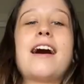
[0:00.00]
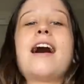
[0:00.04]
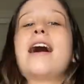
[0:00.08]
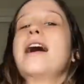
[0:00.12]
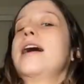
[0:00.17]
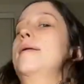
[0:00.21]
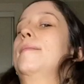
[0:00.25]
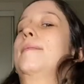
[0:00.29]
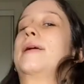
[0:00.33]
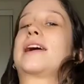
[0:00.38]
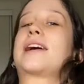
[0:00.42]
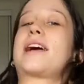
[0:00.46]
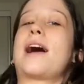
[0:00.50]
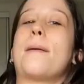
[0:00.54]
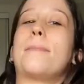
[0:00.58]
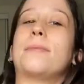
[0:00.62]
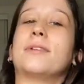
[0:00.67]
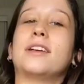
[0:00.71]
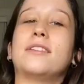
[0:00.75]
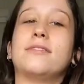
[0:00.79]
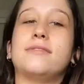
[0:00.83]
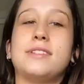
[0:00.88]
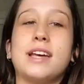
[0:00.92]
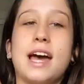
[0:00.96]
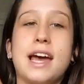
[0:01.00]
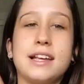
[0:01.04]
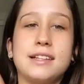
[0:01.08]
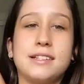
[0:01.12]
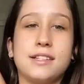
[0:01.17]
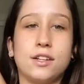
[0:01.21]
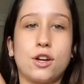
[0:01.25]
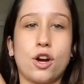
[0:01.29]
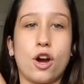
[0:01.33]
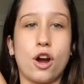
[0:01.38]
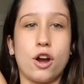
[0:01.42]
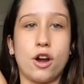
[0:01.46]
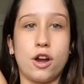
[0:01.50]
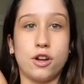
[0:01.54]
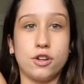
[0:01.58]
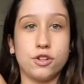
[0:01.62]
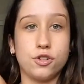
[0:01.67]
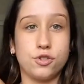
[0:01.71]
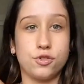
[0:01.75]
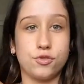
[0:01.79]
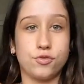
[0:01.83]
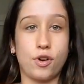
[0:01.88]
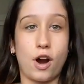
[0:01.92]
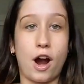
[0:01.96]
a couple of days ago
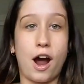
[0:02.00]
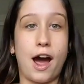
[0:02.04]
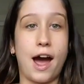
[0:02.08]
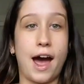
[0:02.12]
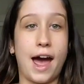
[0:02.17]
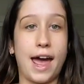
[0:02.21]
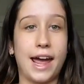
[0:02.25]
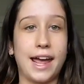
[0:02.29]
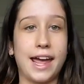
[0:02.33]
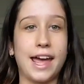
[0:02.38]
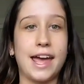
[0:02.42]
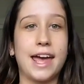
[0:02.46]
dry,